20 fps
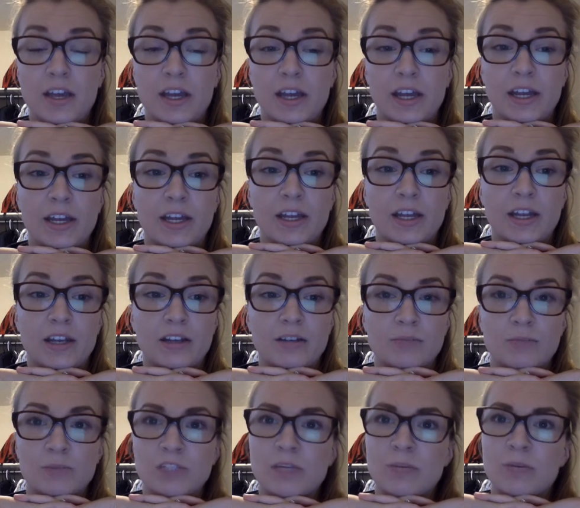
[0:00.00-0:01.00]
and
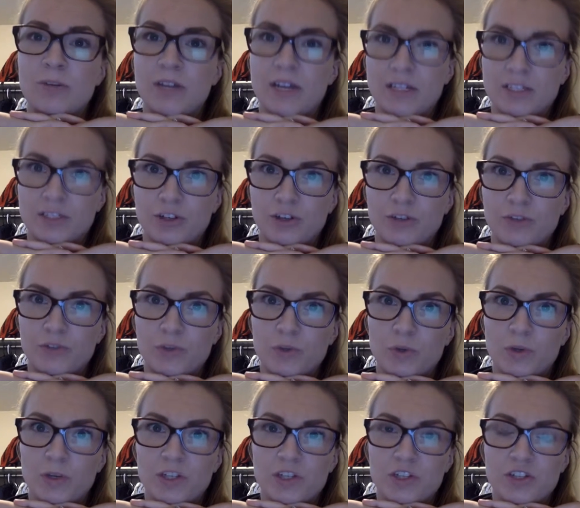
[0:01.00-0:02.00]
was able to ask her a few
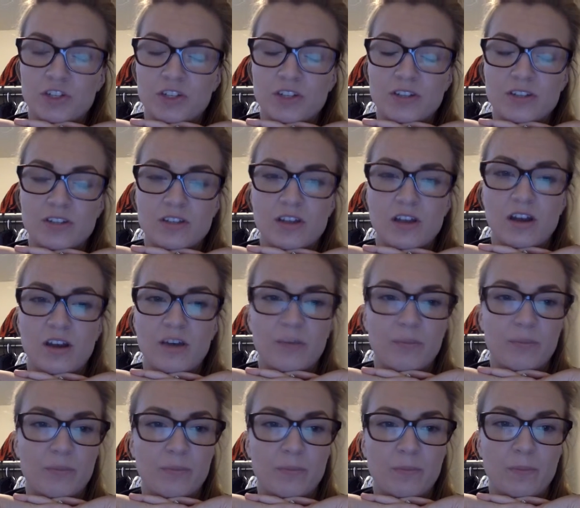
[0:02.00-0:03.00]
questions
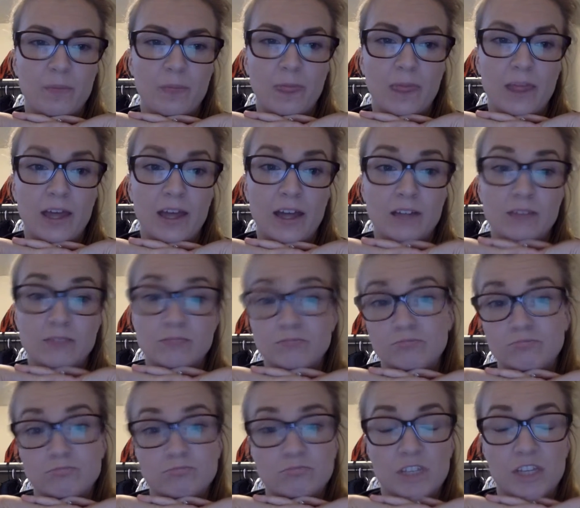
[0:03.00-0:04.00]
that
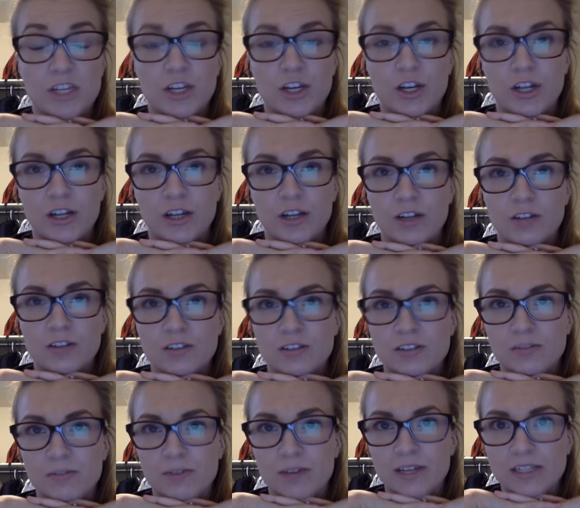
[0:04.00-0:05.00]
the internet couldn't
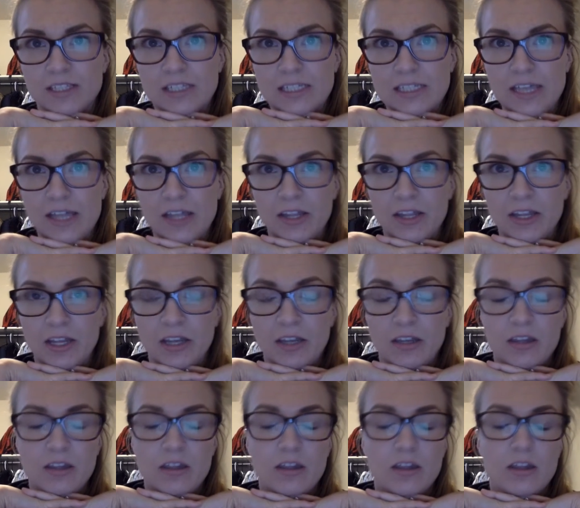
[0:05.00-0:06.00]
suffice in telling,
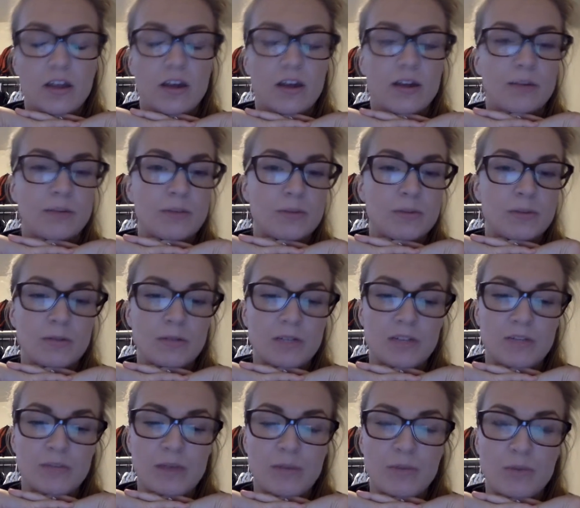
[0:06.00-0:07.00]
to be able to
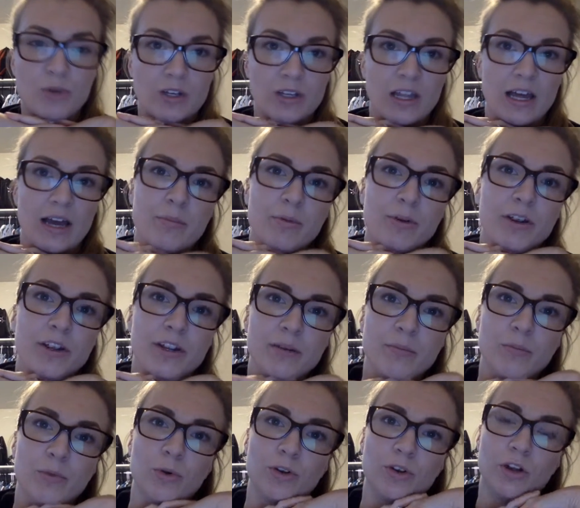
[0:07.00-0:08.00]
give me a more elaborate
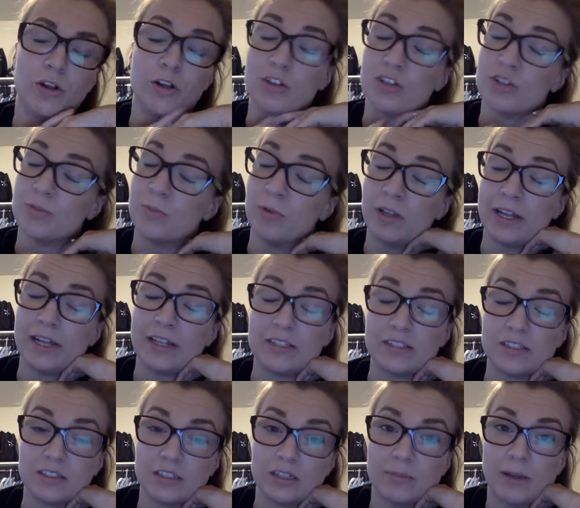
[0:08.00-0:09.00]
and more knowledgeable
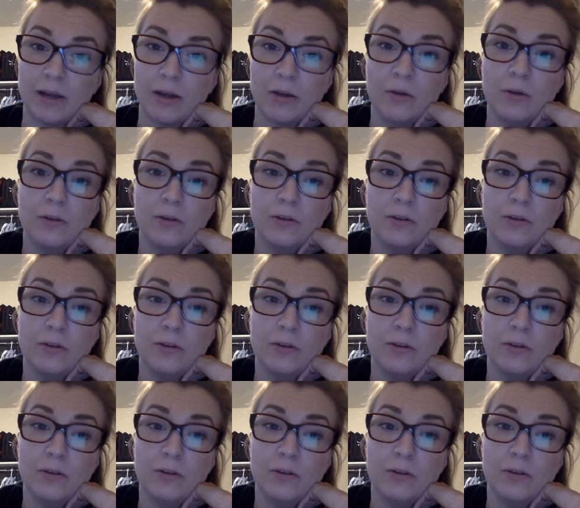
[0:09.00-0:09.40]
answer about